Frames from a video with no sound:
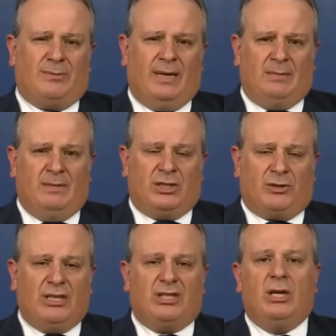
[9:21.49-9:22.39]

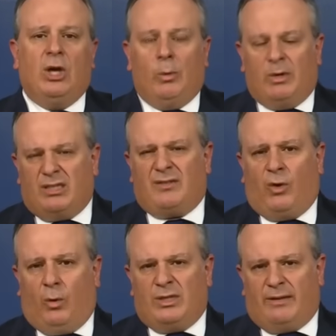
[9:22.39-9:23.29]
administration, which, is,
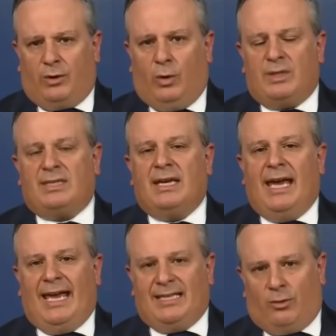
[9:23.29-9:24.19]
which of course
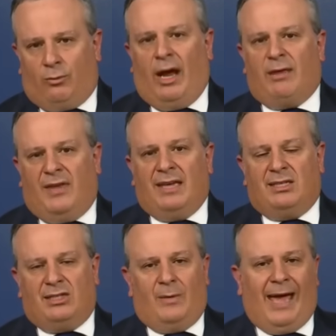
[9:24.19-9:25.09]
is the right thing
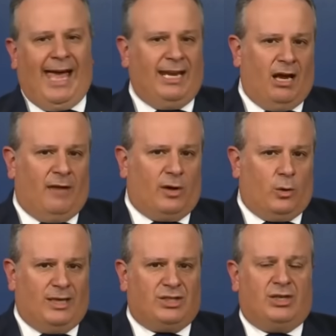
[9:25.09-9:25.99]
to do. Any other
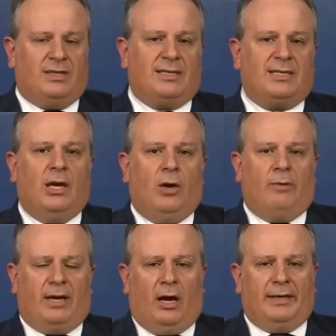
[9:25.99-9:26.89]
questions
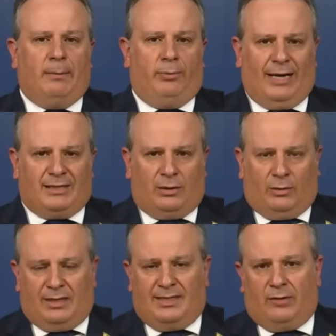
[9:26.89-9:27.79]
regarding practical
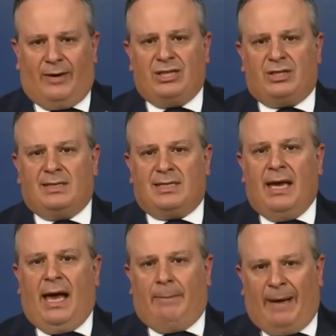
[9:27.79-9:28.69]
considerations
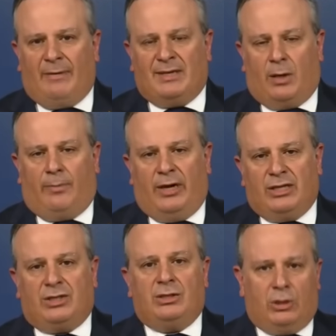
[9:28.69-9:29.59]
about this
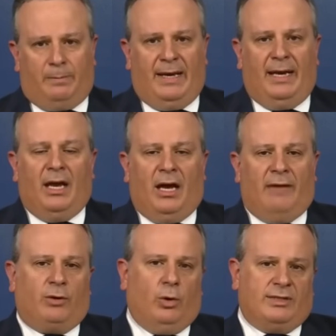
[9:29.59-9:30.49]
operation should be,
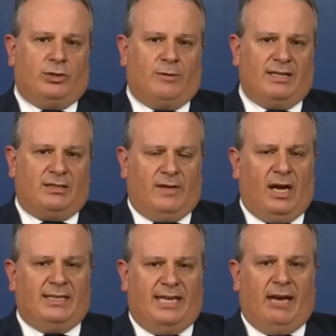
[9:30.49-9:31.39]
of course, addressed to the
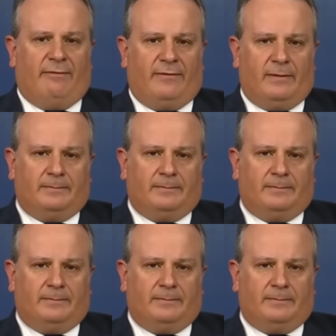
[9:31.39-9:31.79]
IDF.